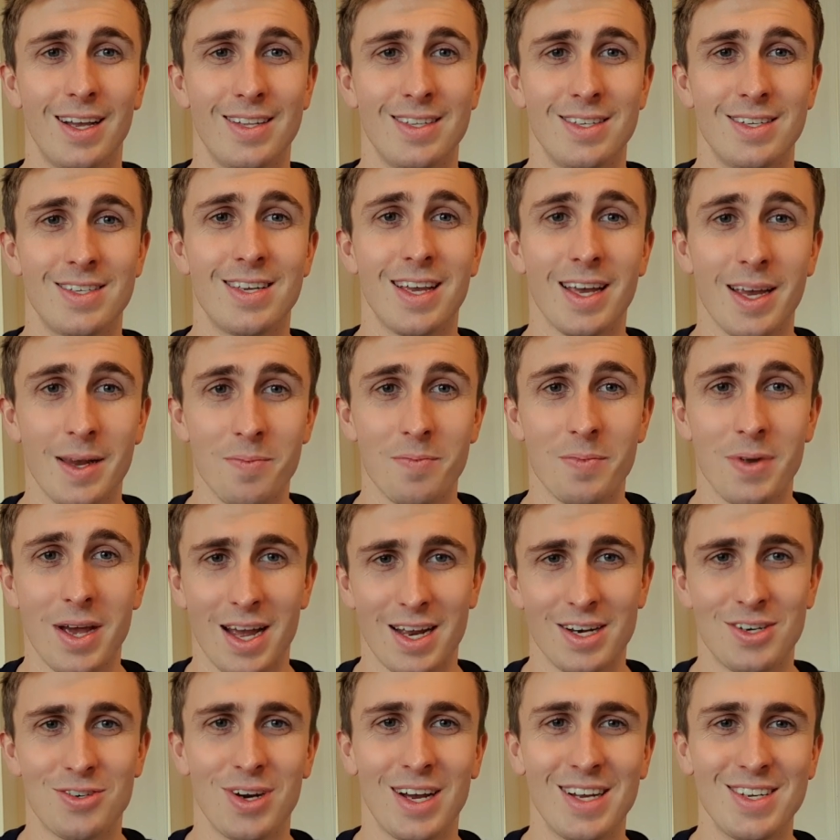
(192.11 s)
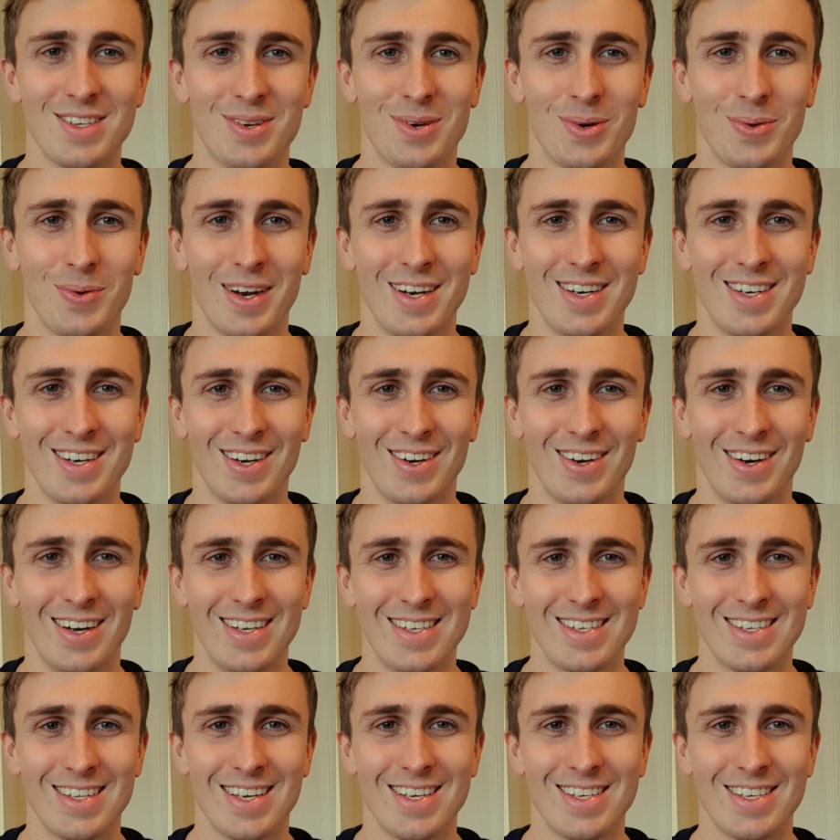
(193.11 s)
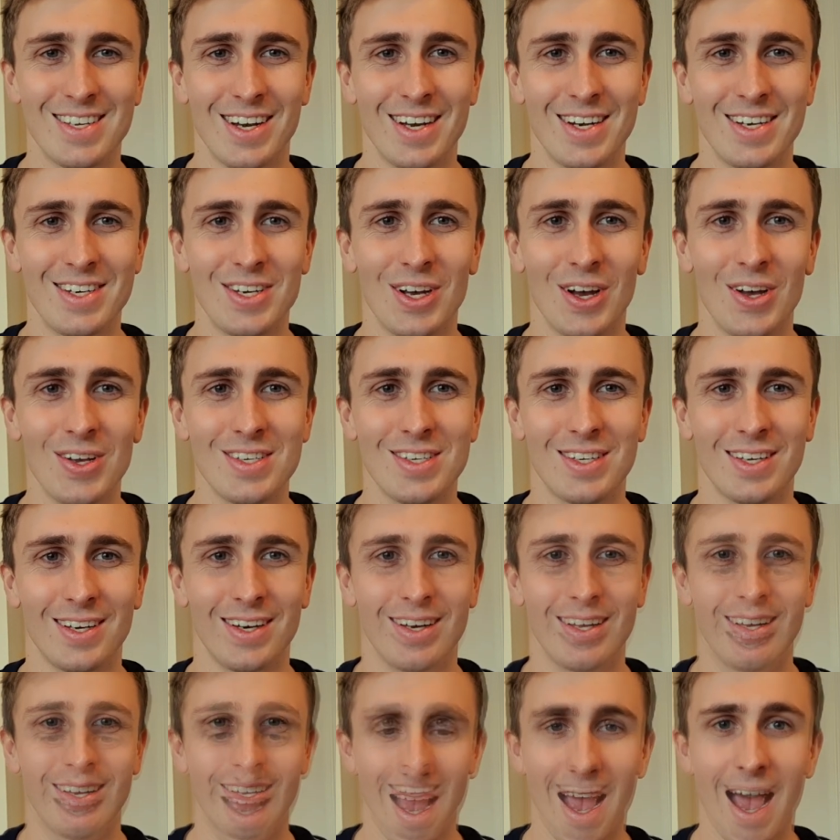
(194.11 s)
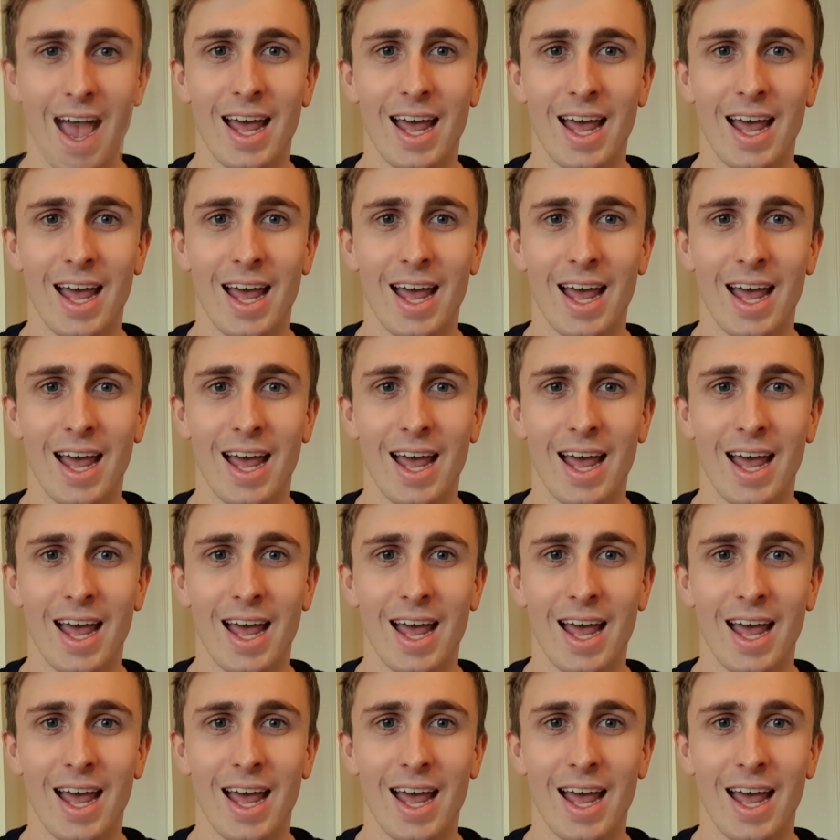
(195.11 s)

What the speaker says: in the same transfer window as they signed Tosun.